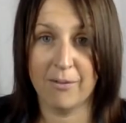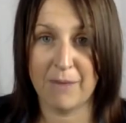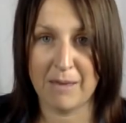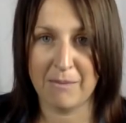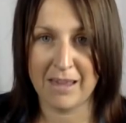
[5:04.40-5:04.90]

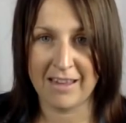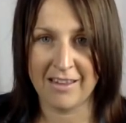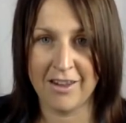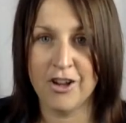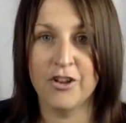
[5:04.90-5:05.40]
may be,
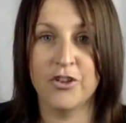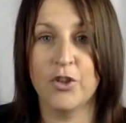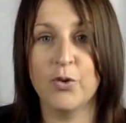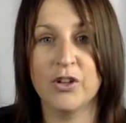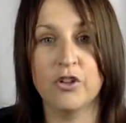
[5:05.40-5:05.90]

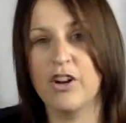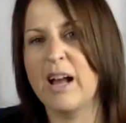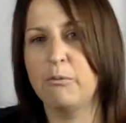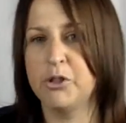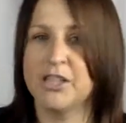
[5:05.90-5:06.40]
you can
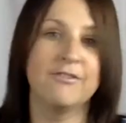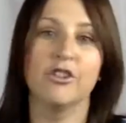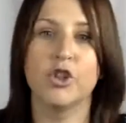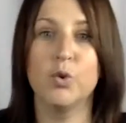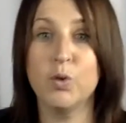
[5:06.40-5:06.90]
grab whichever
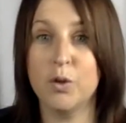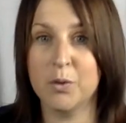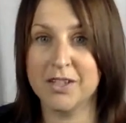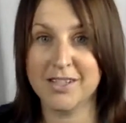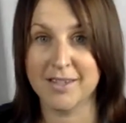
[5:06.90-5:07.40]
tool
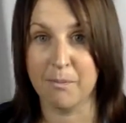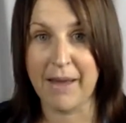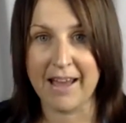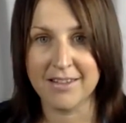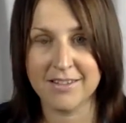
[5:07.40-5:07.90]
works the
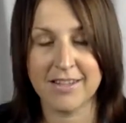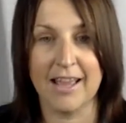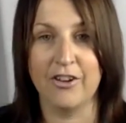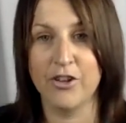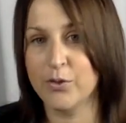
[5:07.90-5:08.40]
best
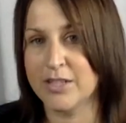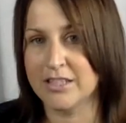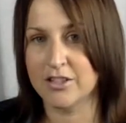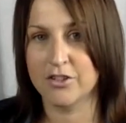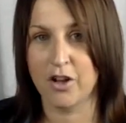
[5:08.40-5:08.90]
and use it
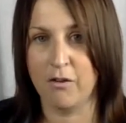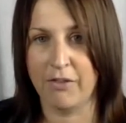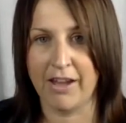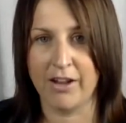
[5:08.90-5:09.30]
to solve that